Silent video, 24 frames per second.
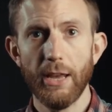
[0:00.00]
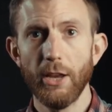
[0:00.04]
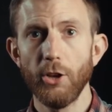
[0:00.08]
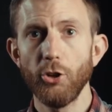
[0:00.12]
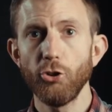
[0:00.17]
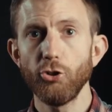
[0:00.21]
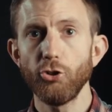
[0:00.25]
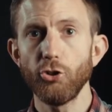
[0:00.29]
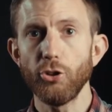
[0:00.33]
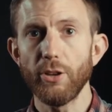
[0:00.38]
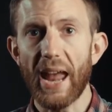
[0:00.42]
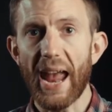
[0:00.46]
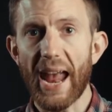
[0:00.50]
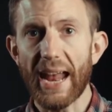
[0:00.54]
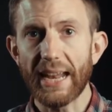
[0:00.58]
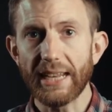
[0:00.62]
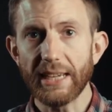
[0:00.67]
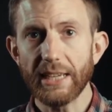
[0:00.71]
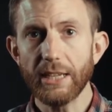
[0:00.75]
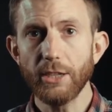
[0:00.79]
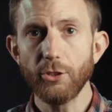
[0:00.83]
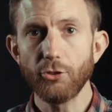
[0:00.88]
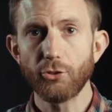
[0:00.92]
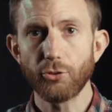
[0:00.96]
Should
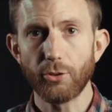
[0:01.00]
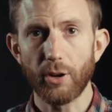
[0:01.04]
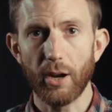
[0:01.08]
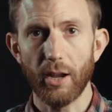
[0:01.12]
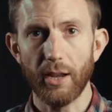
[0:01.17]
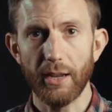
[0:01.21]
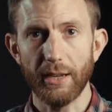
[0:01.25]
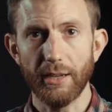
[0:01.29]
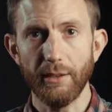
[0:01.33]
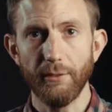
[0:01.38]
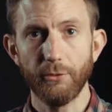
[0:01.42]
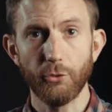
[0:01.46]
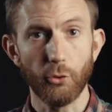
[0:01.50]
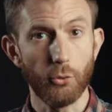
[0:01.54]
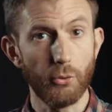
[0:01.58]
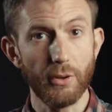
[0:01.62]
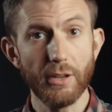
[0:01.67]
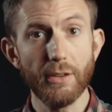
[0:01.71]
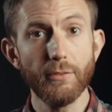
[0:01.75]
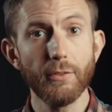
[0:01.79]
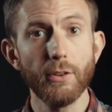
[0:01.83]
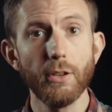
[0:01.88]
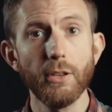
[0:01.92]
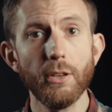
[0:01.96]
any drives or
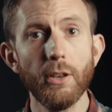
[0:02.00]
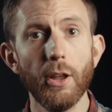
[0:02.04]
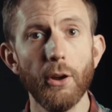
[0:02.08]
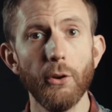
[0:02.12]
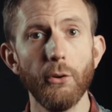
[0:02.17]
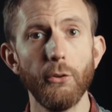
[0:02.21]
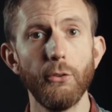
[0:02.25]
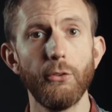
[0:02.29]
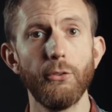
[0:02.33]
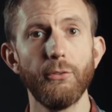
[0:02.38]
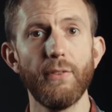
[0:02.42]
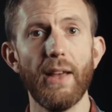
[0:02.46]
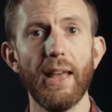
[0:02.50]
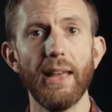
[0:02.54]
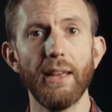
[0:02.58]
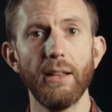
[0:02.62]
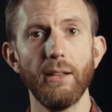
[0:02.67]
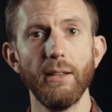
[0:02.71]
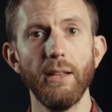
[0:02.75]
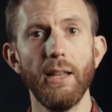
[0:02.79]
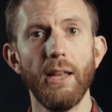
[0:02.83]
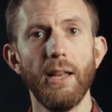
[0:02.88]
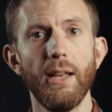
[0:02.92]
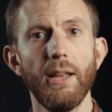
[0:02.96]
even nodes
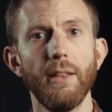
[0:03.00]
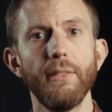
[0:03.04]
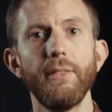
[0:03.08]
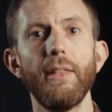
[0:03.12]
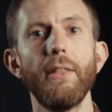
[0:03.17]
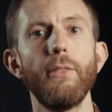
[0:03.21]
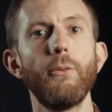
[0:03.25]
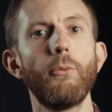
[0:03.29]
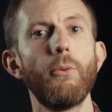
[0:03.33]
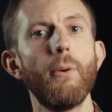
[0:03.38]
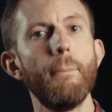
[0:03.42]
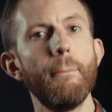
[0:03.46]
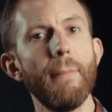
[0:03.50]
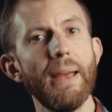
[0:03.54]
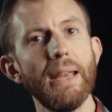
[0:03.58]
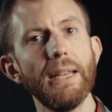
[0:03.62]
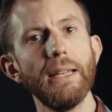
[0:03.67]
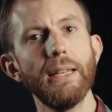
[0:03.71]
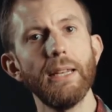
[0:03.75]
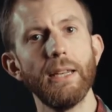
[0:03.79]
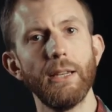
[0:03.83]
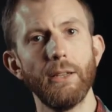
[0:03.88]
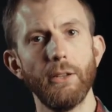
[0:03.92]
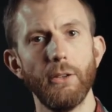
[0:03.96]
fail, then the
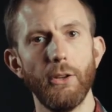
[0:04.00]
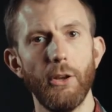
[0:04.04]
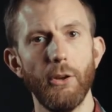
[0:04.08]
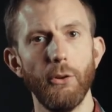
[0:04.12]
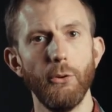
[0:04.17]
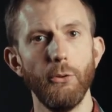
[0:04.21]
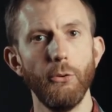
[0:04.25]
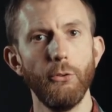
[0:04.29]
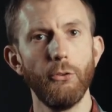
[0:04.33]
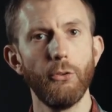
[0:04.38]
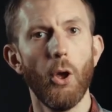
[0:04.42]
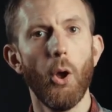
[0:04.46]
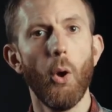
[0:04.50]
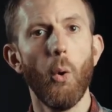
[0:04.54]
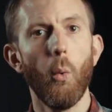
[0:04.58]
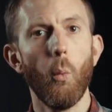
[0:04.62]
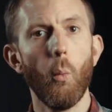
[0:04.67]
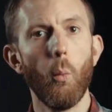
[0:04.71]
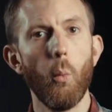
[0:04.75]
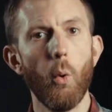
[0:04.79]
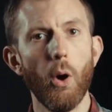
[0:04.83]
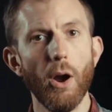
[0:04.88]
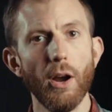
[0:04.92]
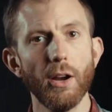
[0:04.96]
remaining nodes
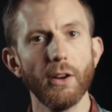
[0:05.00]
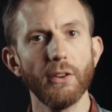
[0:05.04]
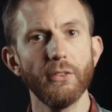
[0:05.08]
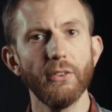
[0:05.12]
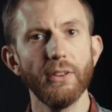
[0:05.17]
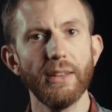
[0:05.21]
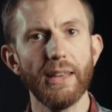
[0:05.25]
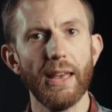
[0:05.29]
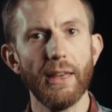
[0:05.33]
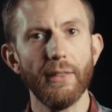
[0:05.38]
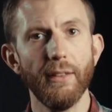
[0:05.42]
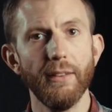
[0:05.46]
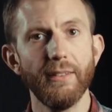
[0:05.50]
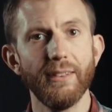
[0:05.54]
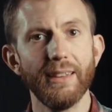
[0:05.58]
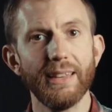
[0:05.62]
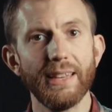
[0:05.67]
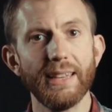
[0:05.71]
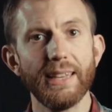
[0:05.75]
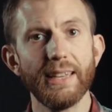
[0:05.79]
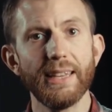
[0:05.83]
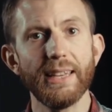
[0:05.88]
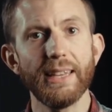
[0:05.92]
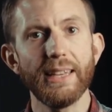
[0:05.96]
work together to
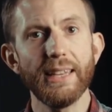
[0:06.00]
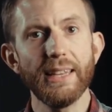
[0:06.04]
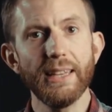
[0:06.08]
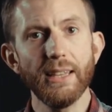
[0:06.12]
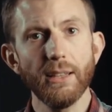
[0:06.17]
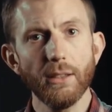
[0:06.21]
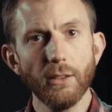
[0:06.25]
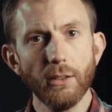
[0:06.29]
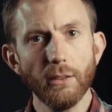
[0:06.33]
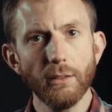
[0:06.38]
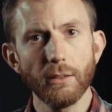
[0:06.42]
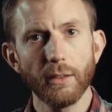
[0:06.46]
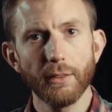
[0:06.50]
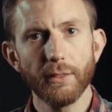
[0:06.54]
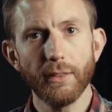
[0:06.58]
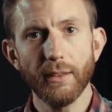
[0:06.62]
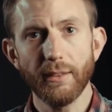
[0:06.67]
heal the